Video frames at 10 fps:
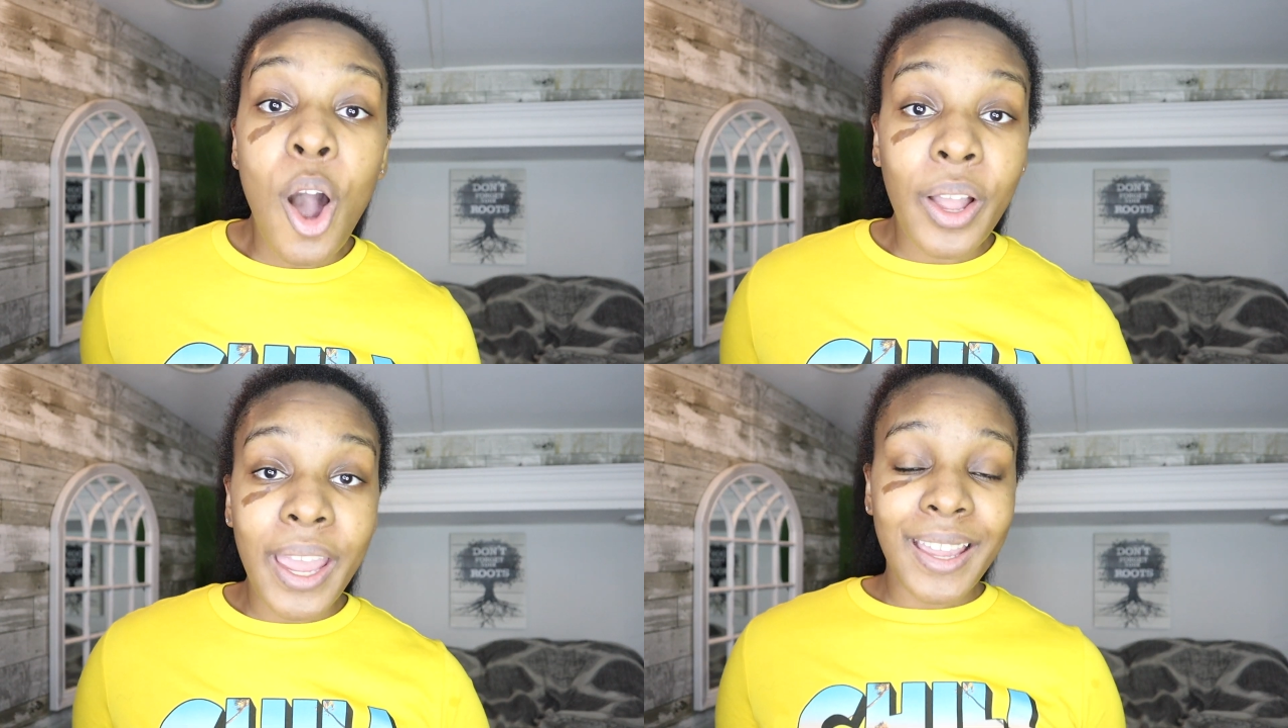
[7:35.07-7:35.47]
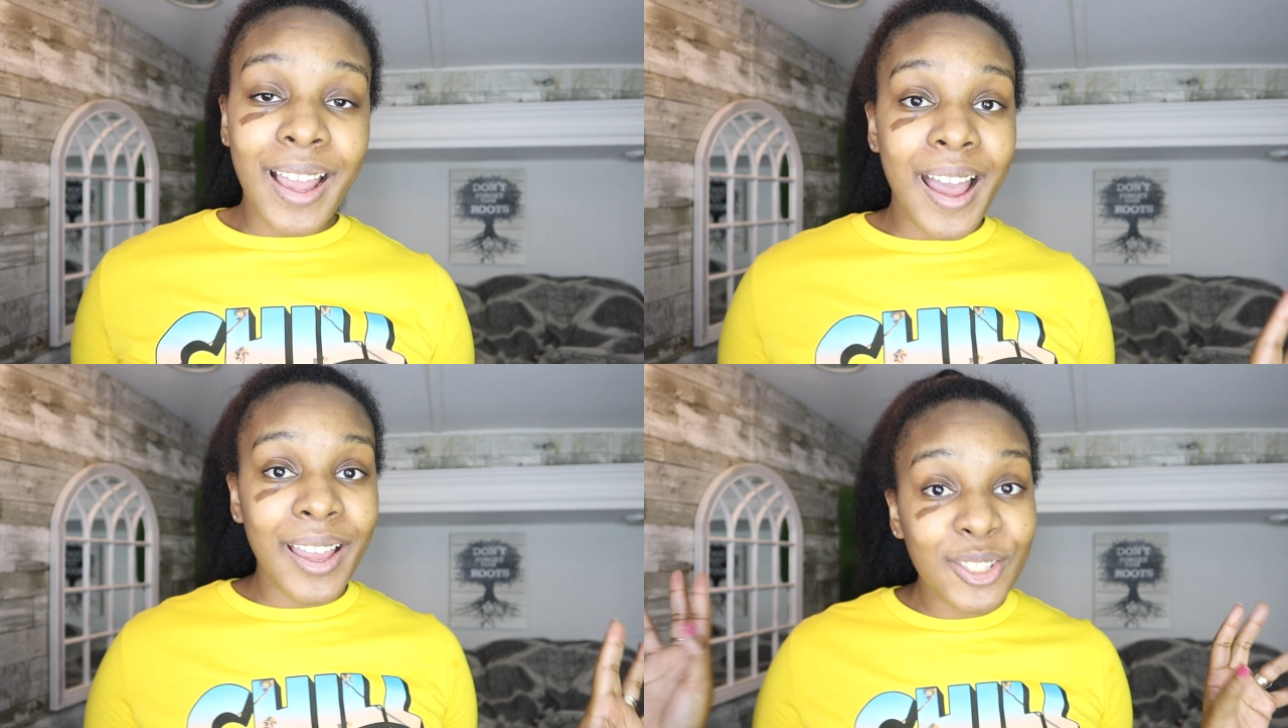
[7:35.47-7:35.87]
Okay,
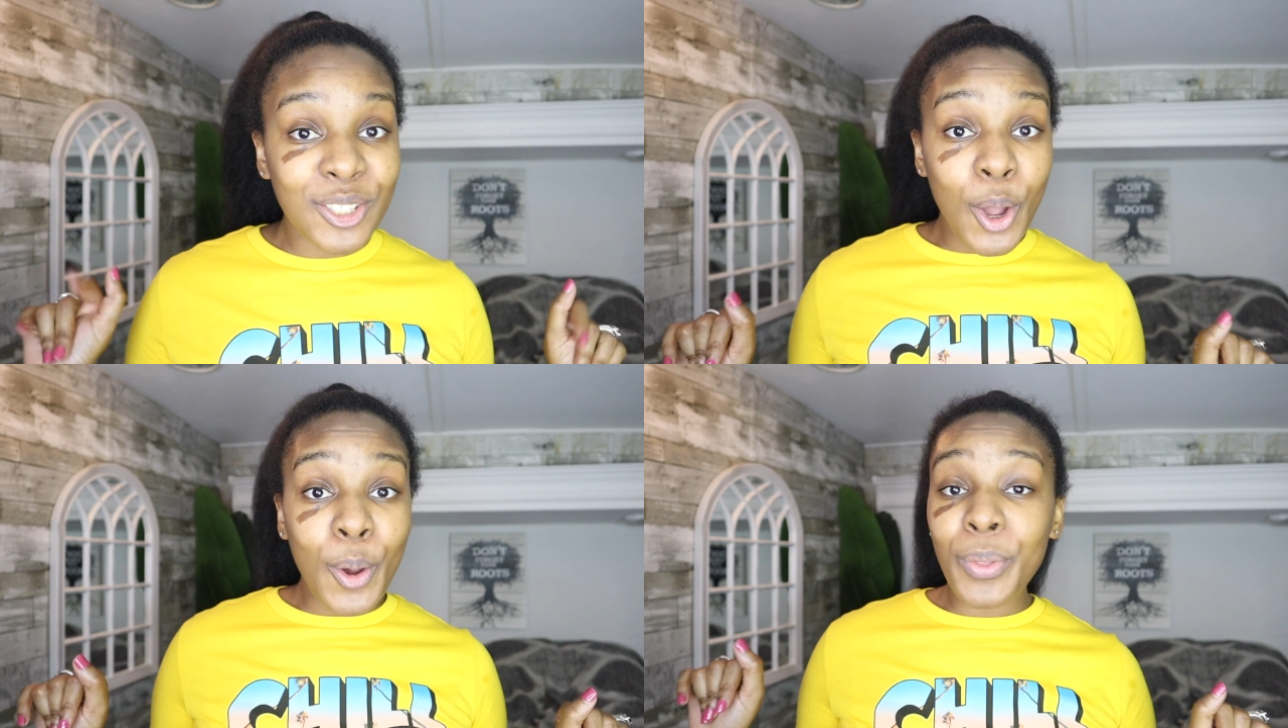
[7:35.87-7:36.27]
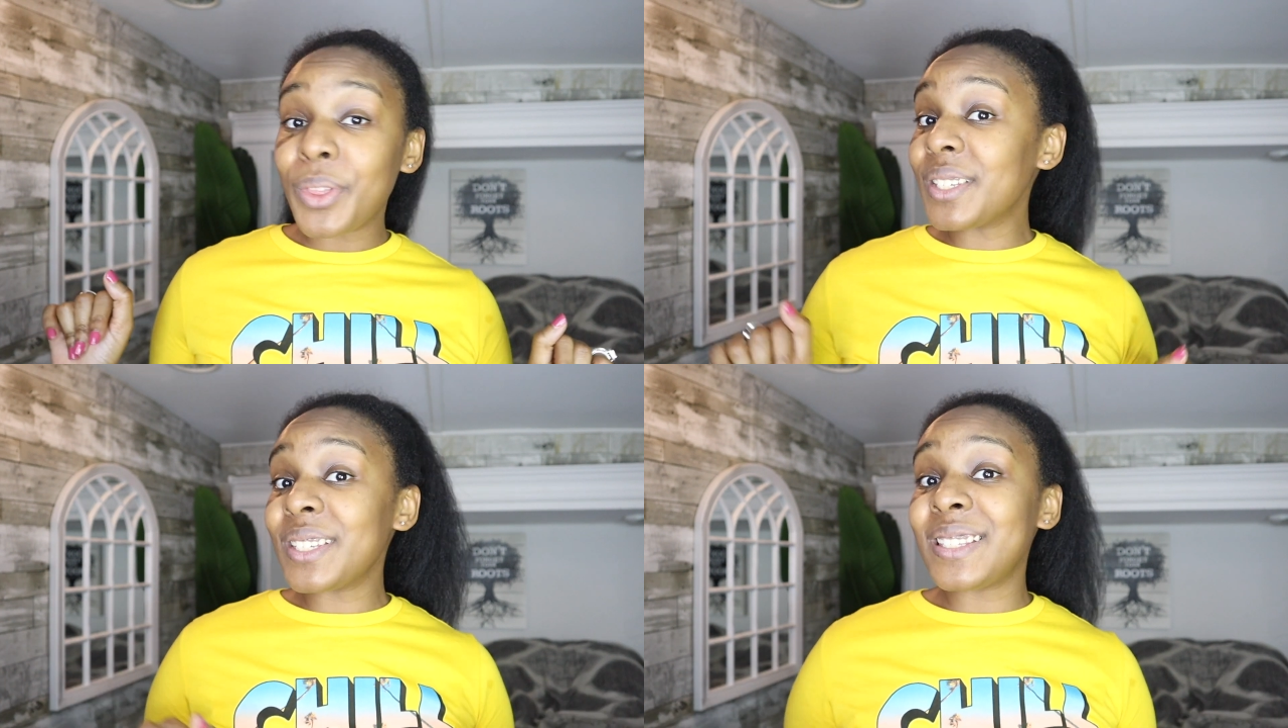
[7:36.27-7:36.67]
guys. So
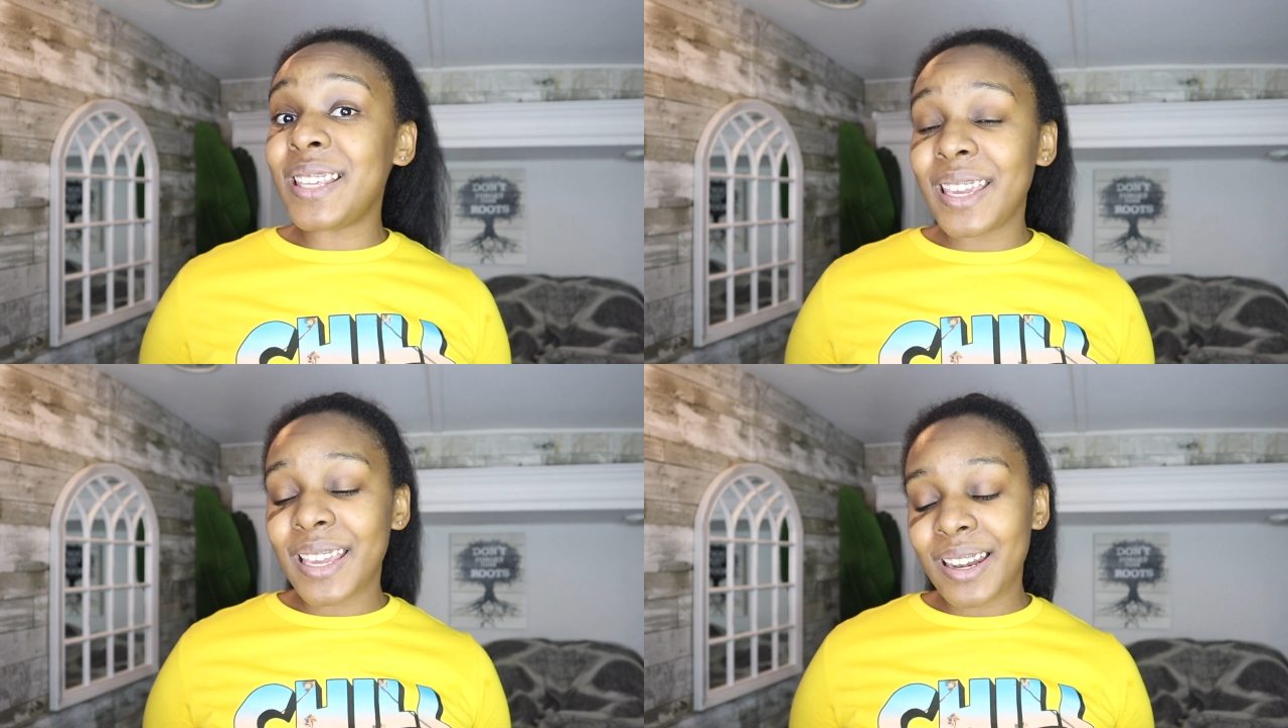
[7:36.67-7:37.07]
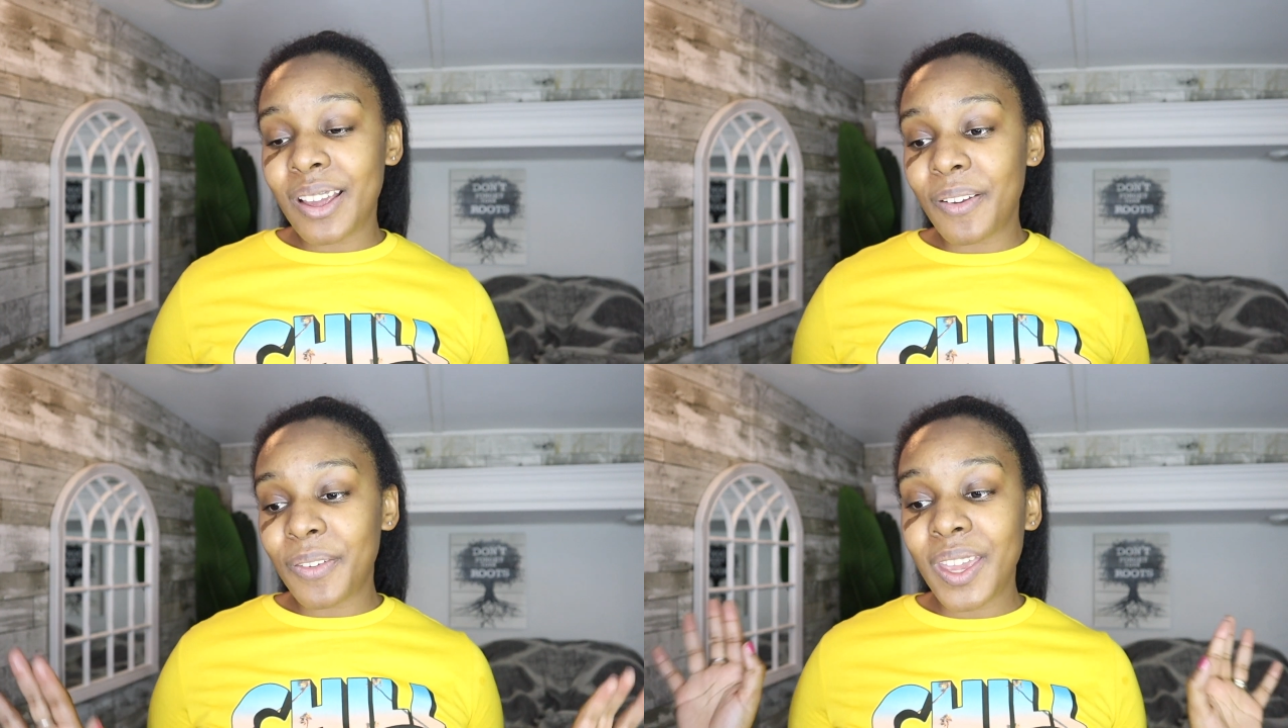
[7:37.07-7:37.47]
this is the end
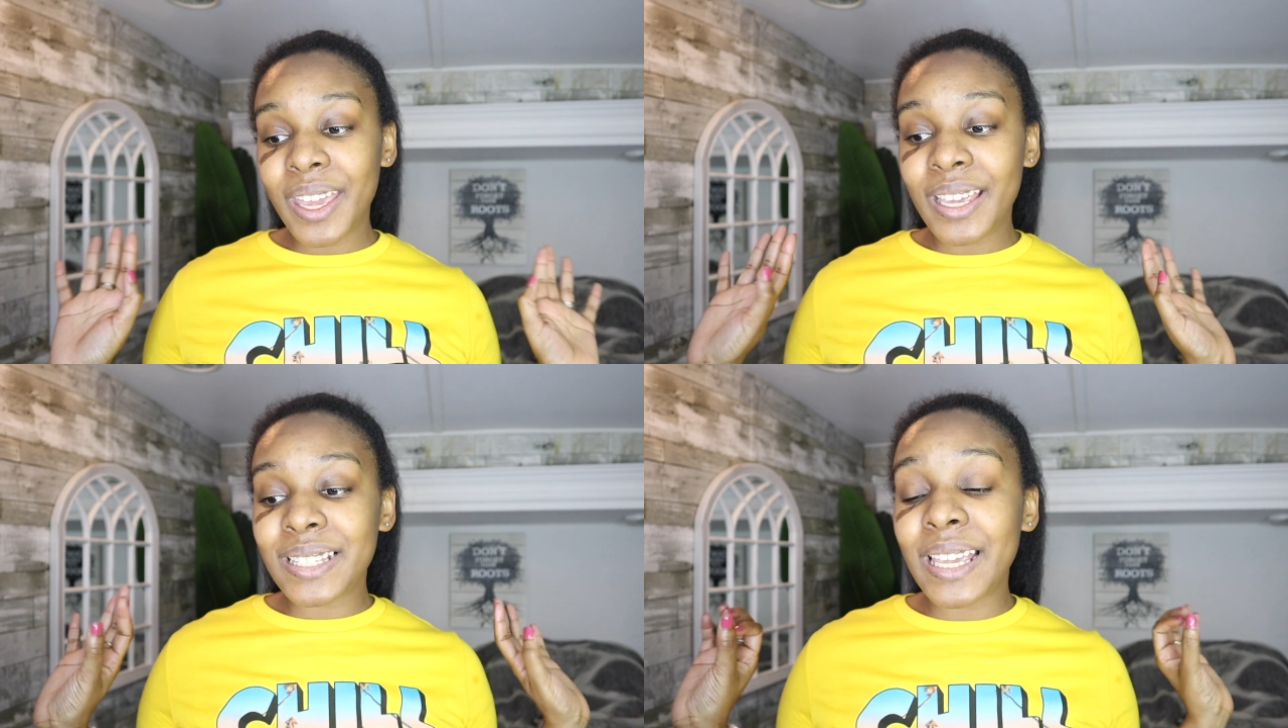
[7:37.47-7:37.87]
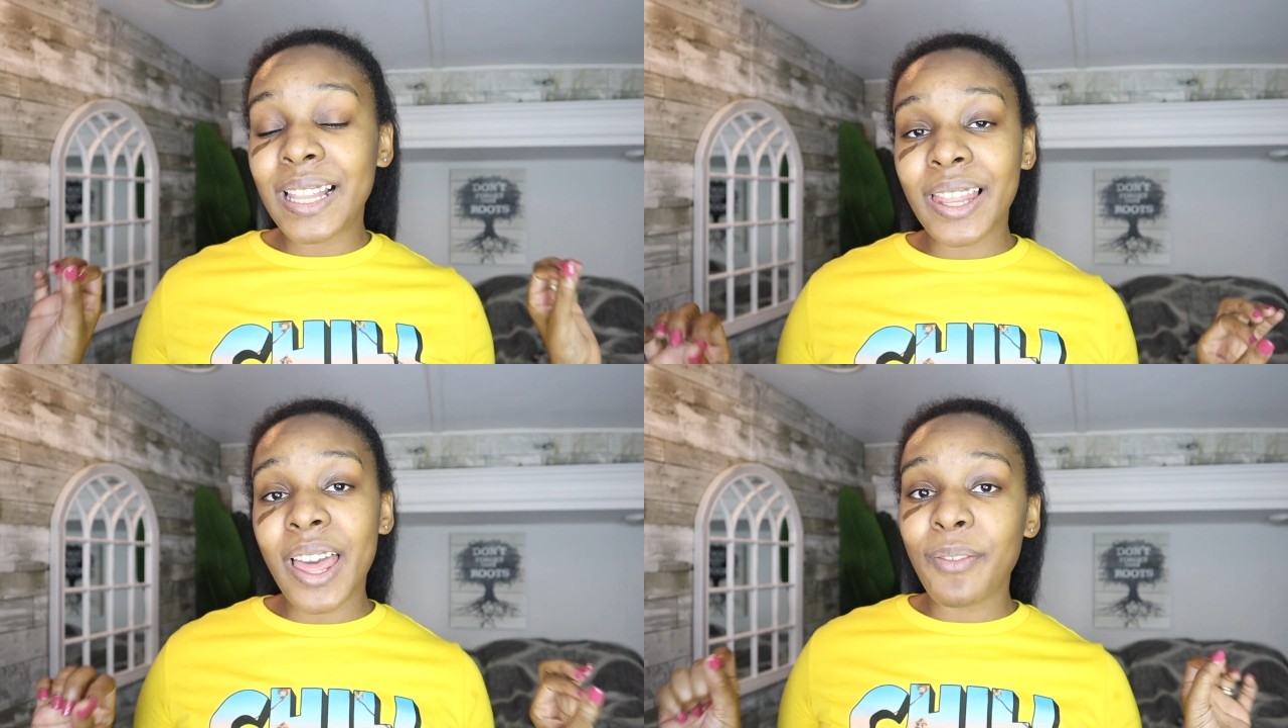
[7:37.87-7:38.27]
of his
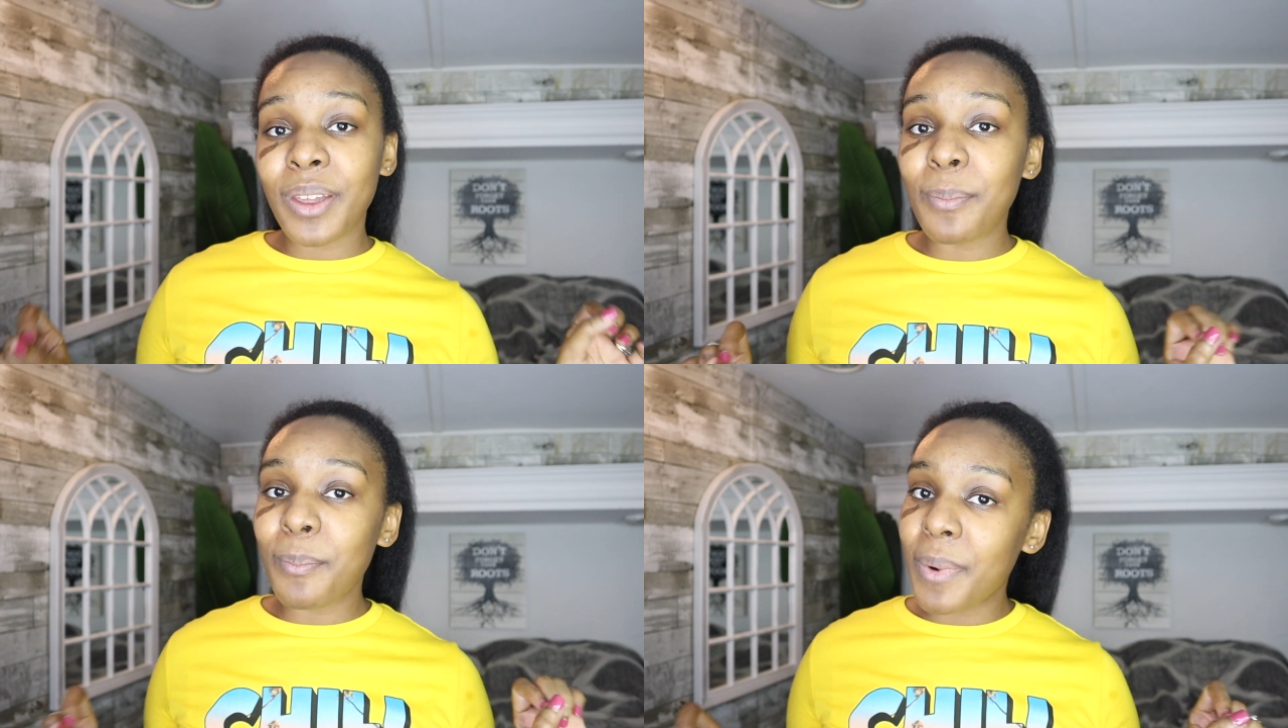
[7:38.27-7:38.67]
eleven